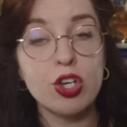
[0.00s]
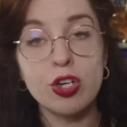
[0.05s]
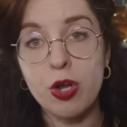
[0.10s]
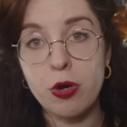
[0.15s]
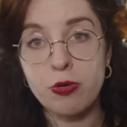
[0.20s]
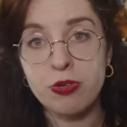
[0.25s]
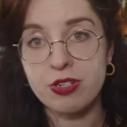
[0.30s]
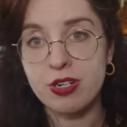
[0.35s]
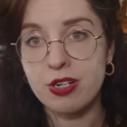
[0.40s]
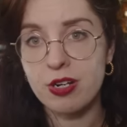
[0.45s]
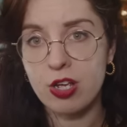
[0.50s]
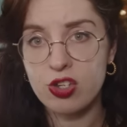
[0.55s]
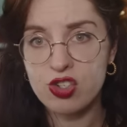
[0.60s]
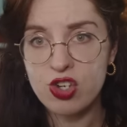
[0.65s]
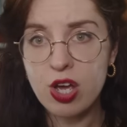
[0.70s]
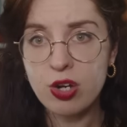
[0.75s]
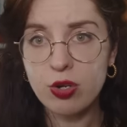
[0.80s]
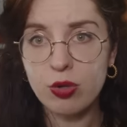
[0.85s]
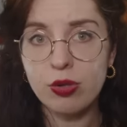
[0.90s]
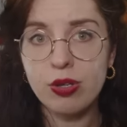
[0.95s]
she noted in her
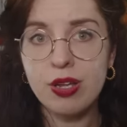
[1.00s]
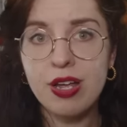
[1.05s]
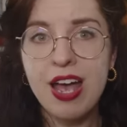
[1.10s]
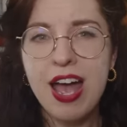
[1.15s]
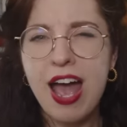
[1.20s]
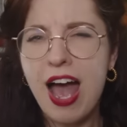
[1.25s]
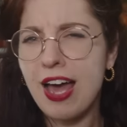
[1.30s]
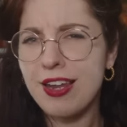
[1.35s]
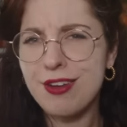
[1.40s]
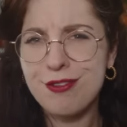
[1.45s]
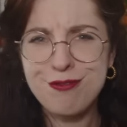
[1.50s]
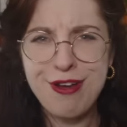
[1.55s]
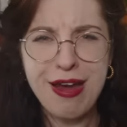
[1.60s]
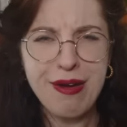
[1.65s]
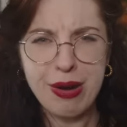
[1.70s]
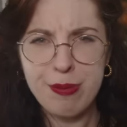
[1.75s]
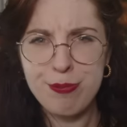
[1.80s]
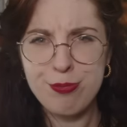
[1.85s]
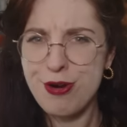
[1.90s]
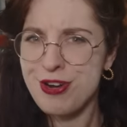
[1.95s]
journal, had a
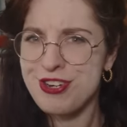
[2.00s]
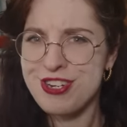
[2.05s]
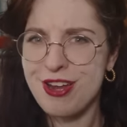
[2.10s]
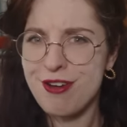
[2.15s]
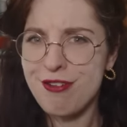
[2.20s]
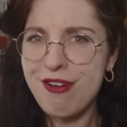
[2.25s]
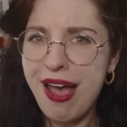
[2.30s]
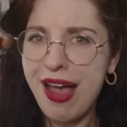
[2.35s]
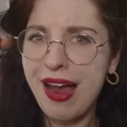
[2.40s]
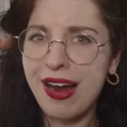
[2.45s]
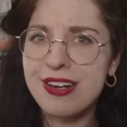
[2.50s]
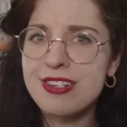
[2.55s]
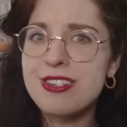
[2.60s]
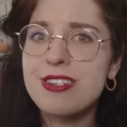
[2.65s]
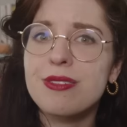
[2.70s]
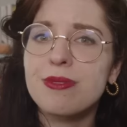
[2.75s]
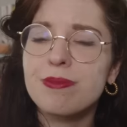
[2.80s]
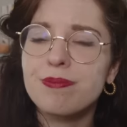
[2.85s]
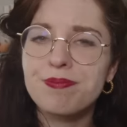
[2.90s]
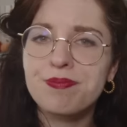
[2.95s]
very pretty
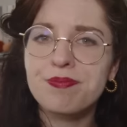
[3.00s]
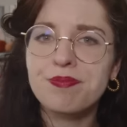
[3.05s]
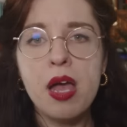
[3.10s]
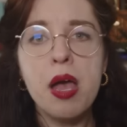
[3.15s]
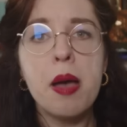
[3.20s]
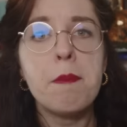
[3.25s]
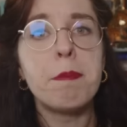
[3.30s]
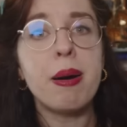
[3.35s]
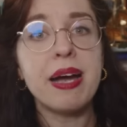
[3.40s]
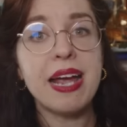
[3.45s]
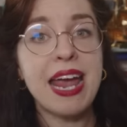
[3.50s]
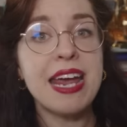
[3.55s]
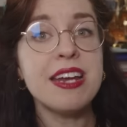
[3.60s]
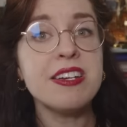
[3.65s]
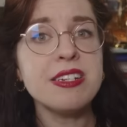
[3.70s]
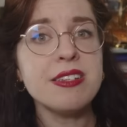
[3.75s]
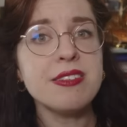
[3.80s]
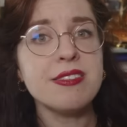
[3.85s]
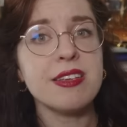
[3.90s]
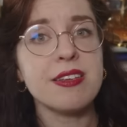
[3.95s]
effect. By
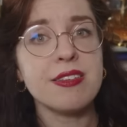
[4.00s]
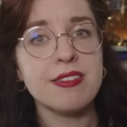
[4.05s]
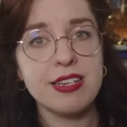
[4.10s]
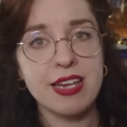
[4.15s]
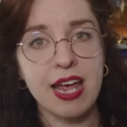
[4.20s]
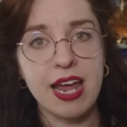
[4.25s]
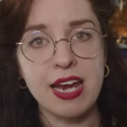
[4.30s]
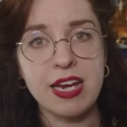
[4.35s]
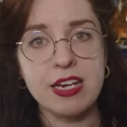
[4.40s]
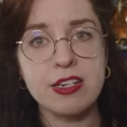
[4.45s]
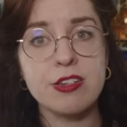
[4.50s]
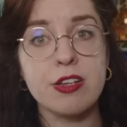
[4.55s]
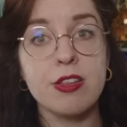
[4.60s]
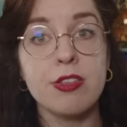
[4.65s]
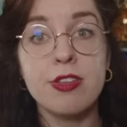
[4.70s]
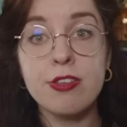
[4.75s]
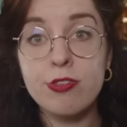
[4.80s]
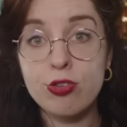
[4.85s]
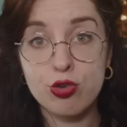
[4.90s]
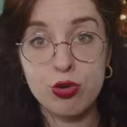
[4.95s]
1868,
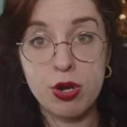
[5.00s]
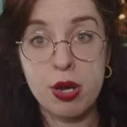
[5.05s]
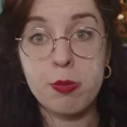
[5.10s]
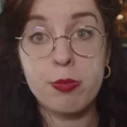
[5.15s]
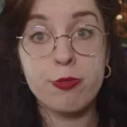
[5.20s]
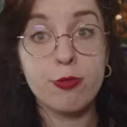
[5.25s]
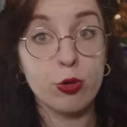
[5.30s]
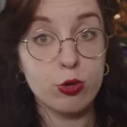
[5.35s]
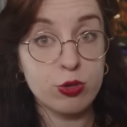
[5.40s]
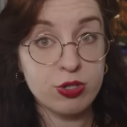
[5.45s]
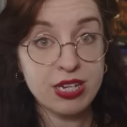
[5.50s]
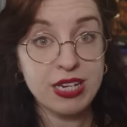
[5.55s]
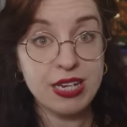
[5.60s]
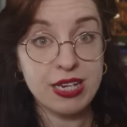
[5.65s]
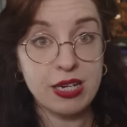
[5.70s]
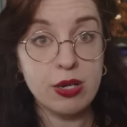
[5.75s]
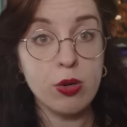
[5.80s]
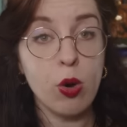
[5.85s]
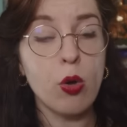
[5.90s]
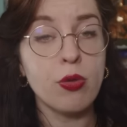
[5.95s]
this trip for
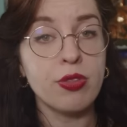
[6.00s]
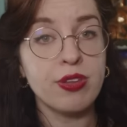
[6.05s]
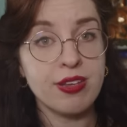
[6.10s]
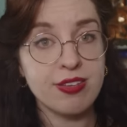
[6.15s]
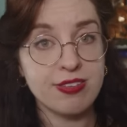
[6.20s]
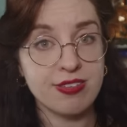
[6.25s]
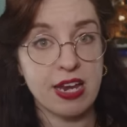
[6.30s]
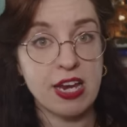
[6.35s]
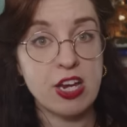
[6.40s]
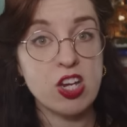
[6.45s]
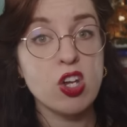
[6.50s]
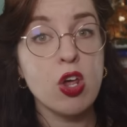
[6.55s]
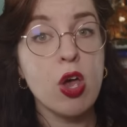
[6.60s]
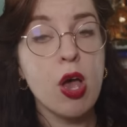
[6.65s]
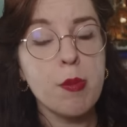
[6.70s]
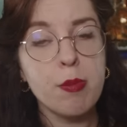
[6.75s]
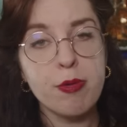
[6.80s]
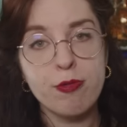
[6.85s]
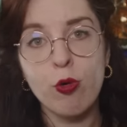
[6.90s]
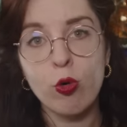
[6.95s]
tea on the estate
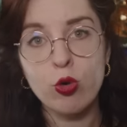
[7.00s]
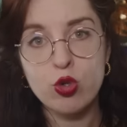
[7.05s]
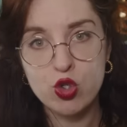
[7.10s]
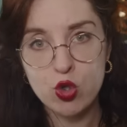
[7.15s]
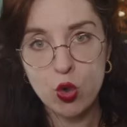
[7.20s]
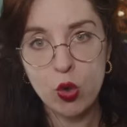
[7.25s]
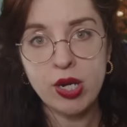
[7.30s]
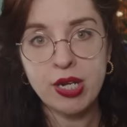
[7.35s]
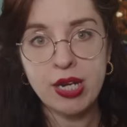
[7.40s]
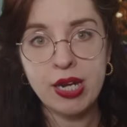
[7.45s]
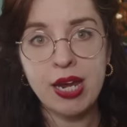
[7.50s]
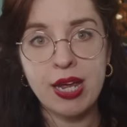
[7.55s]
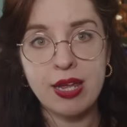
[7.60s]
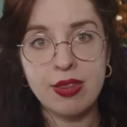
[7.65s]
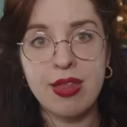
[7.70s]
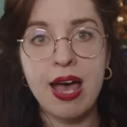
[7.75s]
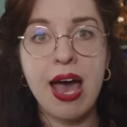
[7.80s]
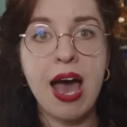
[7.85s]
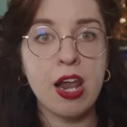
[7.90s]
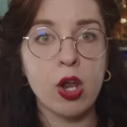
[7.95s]
before joining
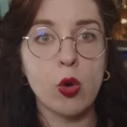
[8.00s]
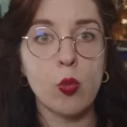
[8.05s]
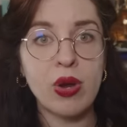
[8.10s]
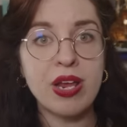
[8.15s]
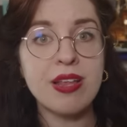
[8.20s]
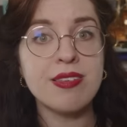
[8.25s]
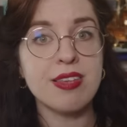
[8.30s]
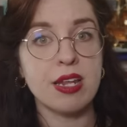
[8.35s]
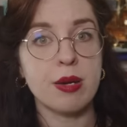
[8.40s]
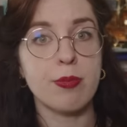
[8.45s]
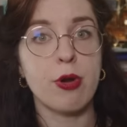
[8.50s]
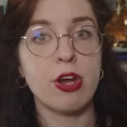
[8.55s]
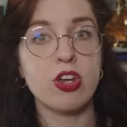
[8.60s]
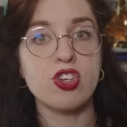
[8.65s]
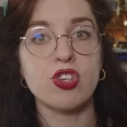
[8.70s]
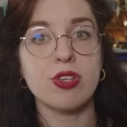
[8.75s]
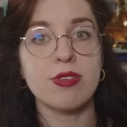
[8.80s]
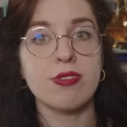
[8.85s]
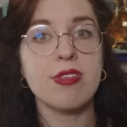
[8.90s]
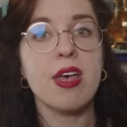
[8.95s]
in the Halloween
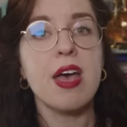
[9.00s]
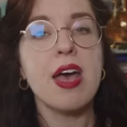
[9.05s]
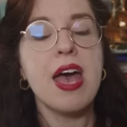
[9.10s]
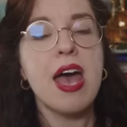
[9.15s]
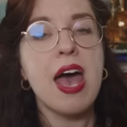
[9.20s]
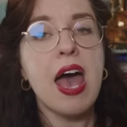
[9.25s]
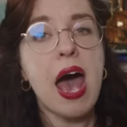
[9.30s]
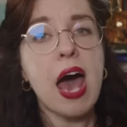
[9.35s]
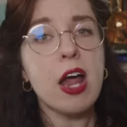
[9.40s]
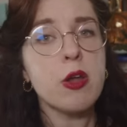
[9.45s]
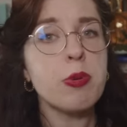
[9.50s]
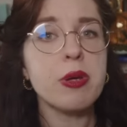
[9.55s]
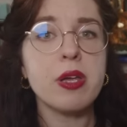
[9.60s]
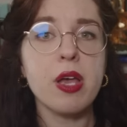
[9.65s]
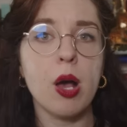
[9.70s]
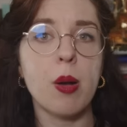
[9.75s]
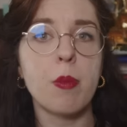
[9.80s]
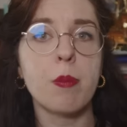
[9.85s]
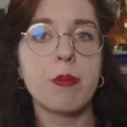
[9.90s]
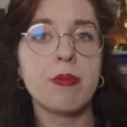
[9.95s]
celebrations had
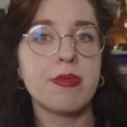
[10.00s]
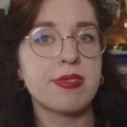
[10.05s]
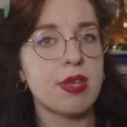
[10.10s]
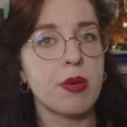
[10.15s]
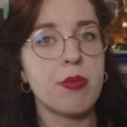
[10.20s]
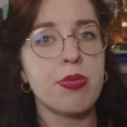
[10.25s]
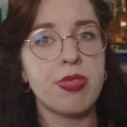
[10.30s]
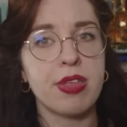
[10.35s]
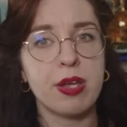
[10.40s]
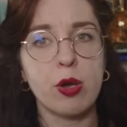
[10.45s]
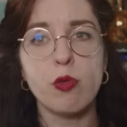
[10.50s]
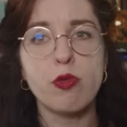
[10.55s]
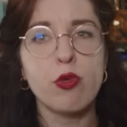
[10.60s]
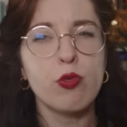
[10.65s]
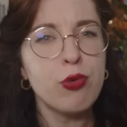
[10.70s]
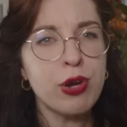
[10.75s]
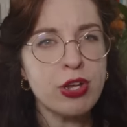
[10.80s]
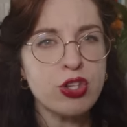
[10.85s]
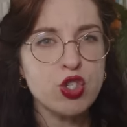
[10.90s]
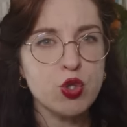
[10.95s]
become something of
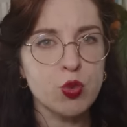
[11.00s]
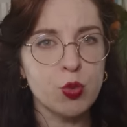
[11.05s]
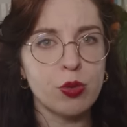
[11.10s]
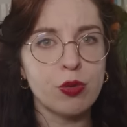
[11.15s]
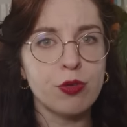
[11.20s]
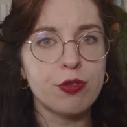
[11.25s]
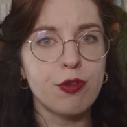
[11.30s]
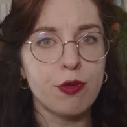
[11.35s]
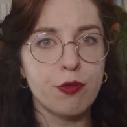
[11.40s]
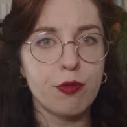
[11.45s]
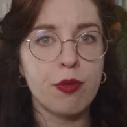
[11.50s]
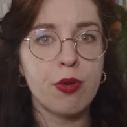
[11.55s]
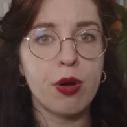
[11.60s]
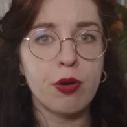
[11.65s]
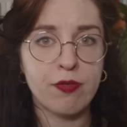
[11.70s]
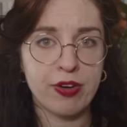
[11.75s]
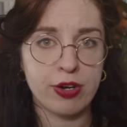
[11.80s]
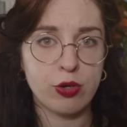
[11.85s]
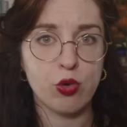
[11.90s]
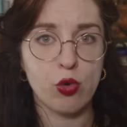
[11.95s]
a ritual for
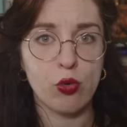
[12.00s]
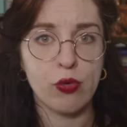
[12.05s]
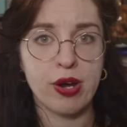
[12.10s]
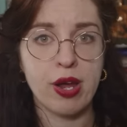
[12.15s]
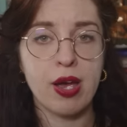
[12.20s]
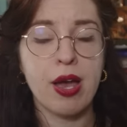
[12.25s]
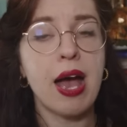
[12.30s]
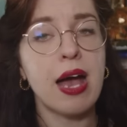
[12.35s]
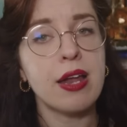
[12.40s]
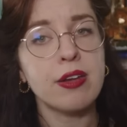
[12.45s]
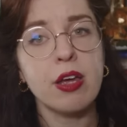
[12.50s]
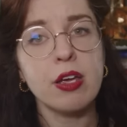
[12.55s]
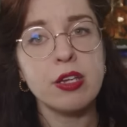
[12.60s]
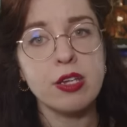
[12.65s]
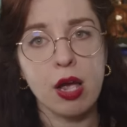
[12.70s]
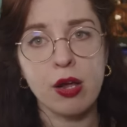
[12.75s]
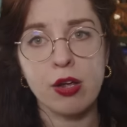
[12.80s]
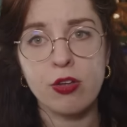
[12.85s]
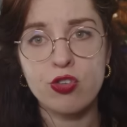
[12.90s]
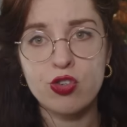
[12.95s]
Victoria and her
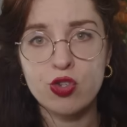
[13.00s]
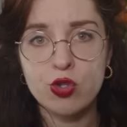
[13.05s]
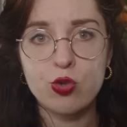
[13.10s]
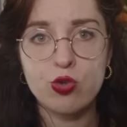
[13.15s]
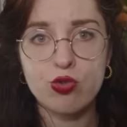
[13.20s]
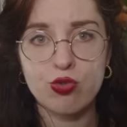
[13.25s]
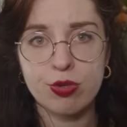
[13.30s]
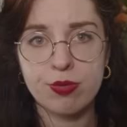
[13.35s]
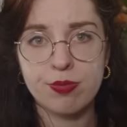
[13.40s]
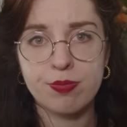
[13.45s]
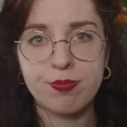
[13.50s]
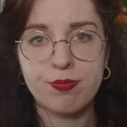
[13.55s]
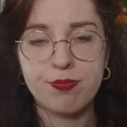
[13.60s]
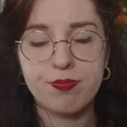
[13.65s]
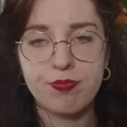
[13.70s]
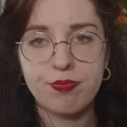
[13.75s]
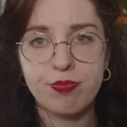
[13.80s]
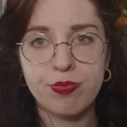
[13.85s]
youngest children.